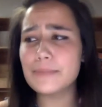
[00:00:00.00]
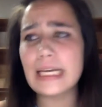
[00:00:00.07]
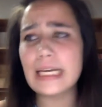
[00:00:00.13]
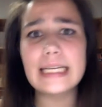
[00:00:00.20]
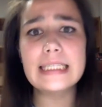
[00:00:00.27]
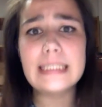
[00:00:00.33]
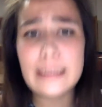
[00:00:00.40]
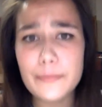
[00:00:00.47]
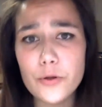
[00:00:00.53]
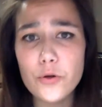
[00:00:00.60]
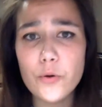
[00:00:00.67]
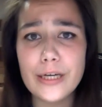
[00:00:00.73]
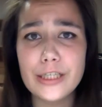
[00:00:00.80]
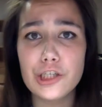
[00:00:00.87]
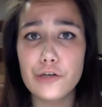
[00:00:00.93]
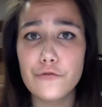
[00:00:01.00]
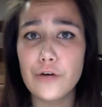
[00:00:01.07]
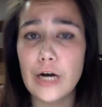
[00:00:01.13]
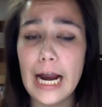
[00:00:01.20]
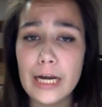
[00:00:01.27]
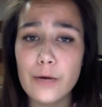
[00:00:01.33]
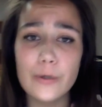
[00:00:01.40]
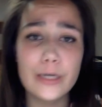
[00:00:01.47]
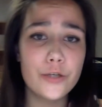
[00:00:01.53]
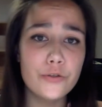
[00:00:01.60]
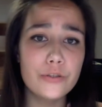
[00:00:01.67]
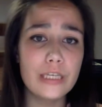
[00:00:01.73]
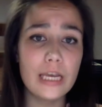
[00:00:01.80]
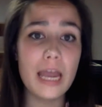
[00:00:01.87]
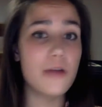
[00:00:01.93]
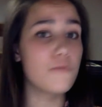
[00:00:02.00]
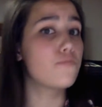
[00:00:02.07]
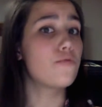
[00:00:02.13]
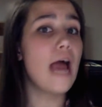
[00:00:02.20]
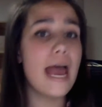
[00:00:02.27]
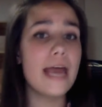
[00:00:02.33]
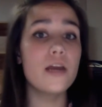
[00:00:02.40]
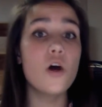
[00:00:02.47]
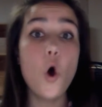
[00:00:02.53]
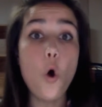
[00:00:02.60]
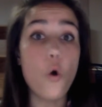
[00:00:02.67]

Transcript: like a simple question for anyone who's read